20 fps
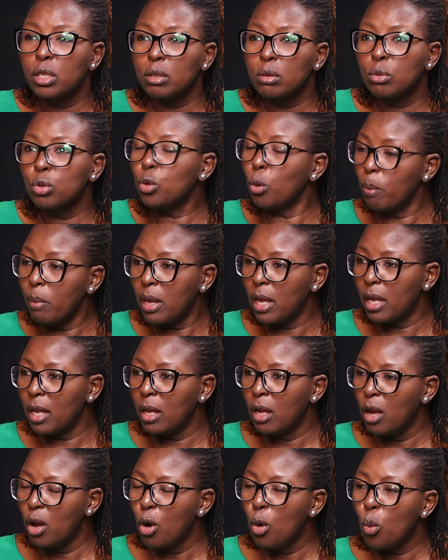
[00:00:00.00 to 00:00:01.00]
to me
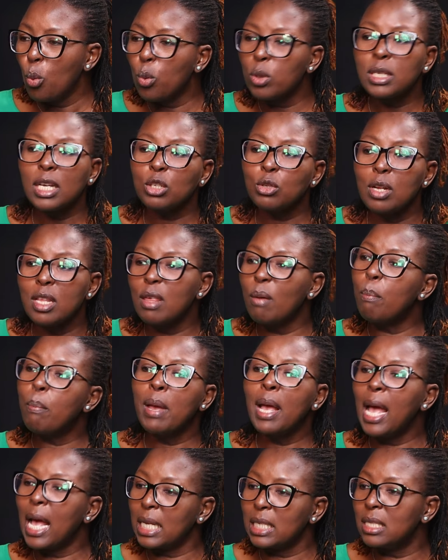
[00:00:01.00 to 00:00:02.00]
was actually the
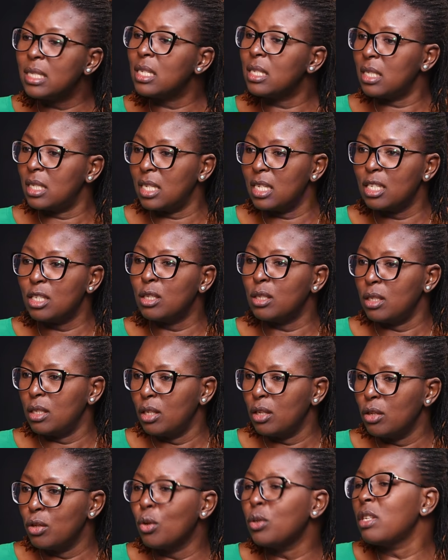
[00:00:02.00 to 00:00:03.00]
biggest disease,
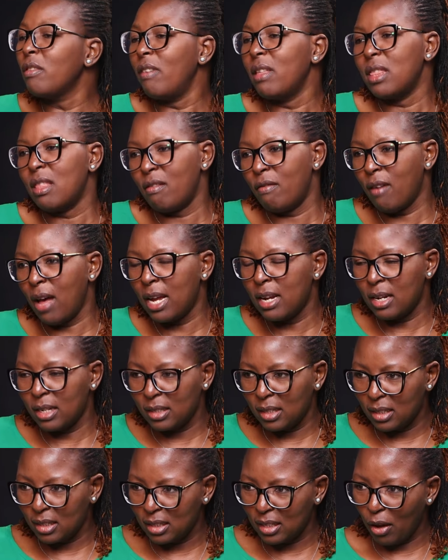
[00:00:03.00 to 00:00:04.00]
not even the virus
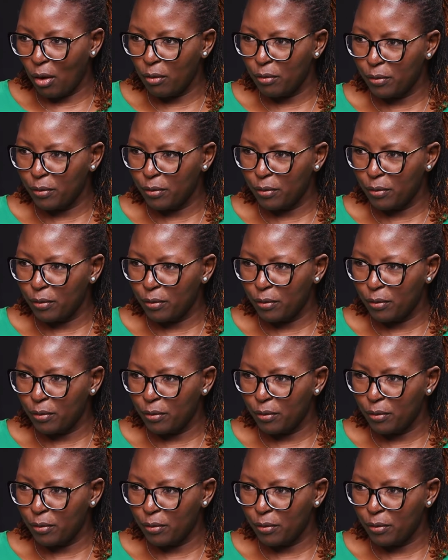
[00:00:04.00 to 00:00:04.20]
itself?